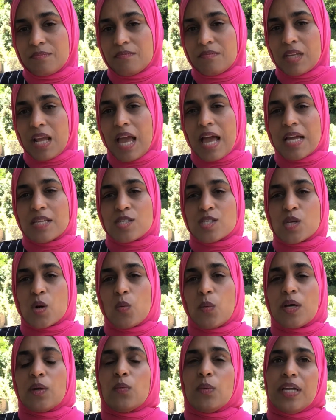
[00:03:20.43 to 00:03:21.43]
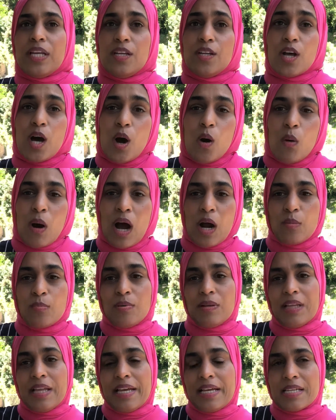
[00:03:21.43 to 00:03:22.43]
And so when we know our
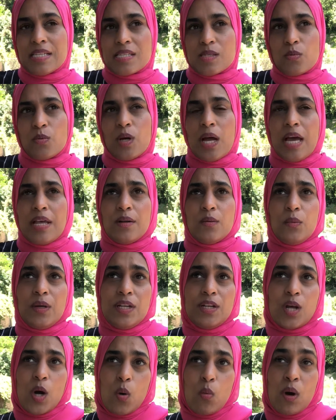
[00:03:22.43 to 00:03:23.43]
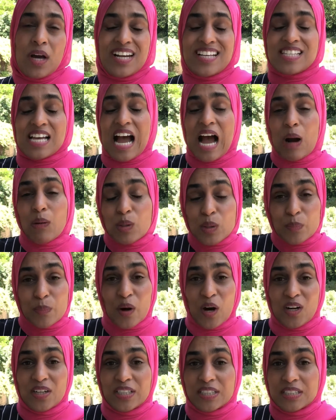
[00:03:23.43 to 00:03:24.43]
place and we know what is our
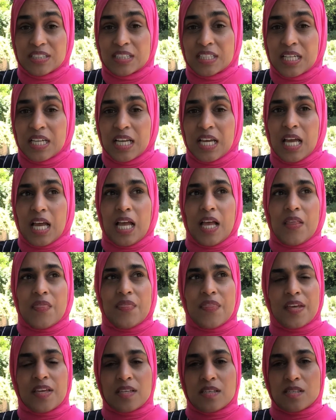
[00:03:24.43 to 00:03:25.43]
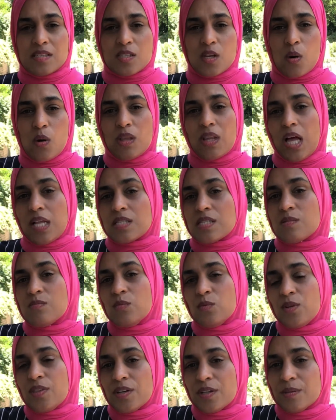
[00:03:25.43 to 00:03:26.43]
part, things go a lot
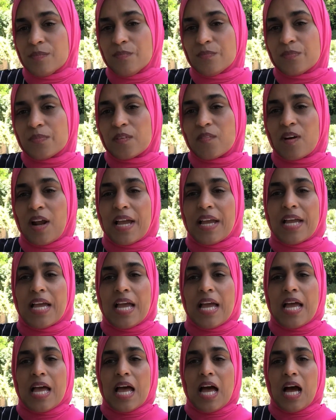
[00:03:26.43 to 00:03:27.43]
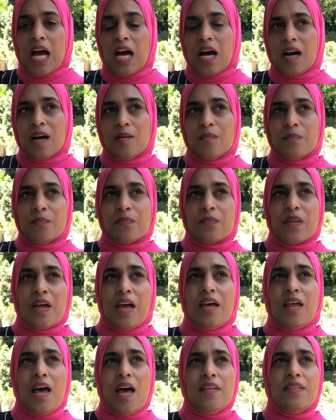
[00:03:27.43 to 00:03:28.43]
smoother, right? And
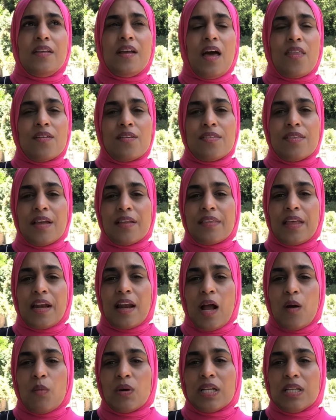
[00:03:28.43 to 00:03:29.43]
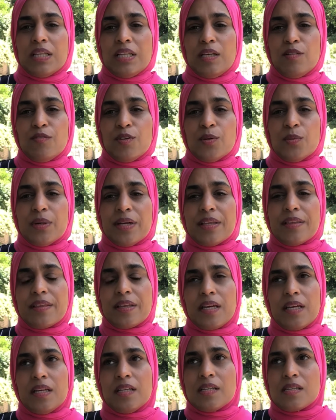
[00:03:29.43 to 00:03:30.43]
the other thing that I want to leave you with
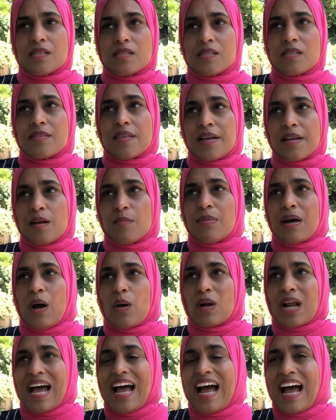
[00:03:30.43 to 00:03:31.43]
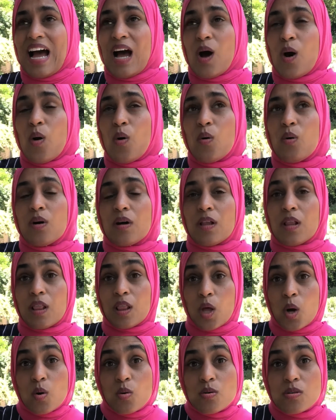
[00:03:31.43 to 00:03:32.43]
is think about how
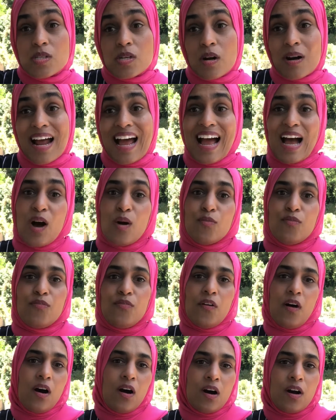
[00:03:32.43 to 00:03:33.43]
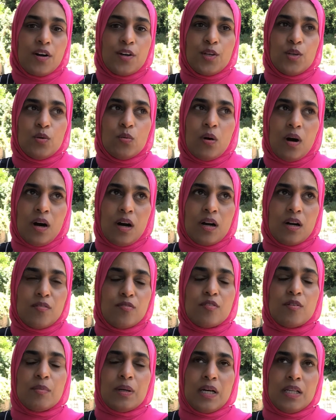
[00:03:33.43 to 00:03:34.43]
close or how far you are
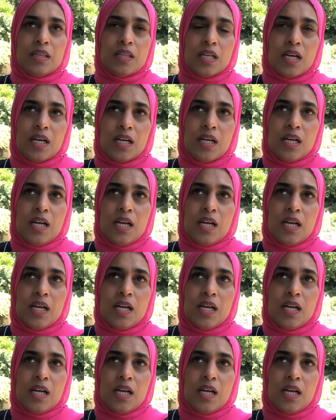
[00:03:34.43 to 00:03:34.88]
from Allah.